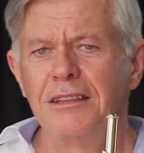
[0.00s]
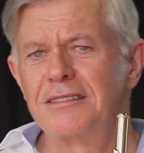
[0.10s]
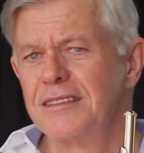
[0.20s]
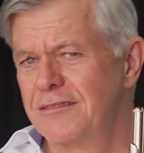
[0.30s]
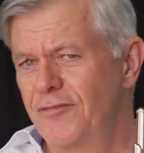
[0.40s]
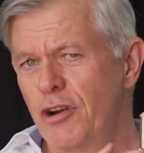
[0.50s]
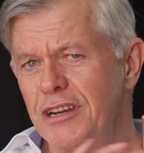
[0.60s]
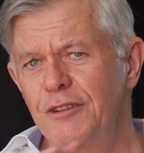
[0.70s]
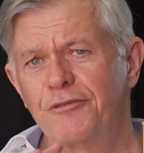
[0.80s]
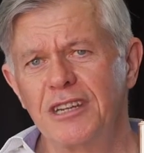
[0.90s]
this is very
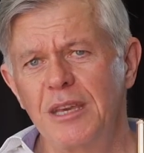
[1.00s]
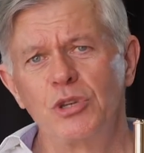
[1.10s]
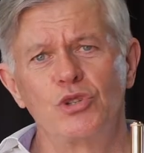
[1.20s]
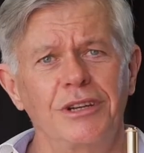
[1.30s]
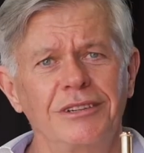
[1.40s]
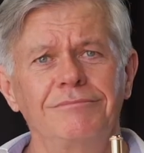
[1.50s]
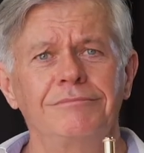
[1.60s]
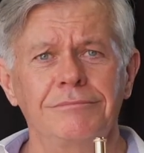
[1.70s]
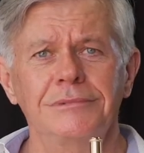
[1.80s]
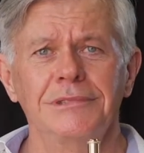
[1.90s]
different imagery.
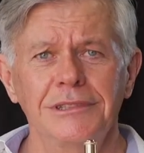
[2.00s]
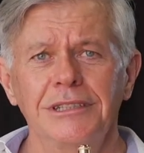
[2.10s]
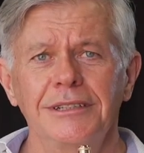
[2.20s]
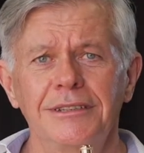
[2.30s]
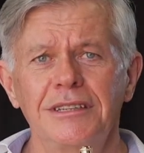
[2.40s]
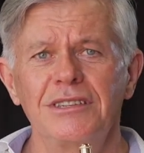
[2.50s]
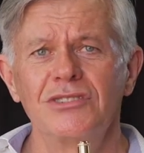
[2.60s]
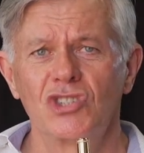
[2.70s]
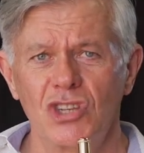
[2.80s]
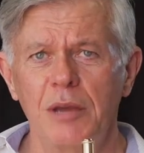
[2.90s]
This is
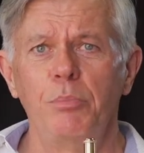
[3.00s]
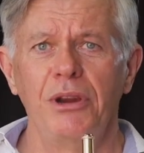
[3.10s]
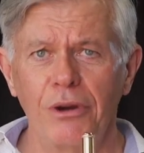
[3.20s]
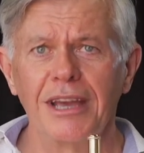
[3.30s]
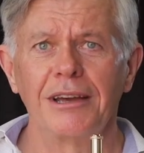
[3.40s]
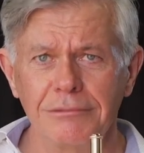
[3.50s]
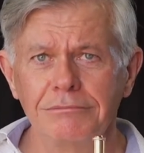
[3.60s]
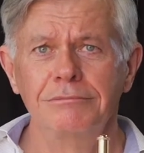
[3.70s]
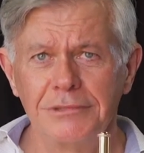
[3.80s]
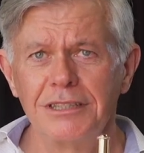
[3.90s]
Siberia.
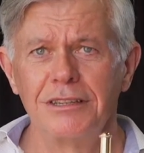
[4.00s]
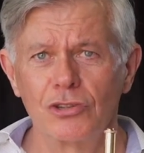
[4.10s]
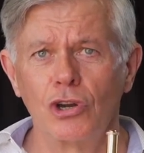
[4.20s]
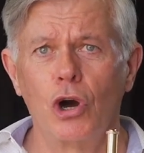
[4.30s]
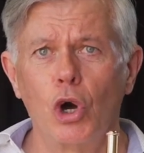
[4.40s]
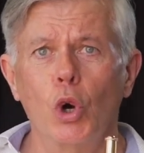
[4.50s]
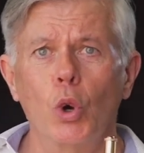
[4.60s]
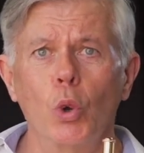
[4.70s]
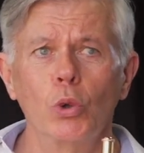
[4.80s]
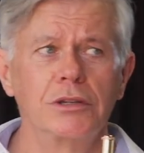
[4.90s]
This is
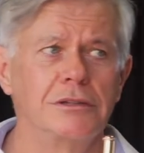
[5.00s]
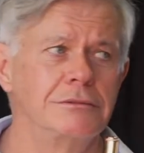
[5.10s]
cold.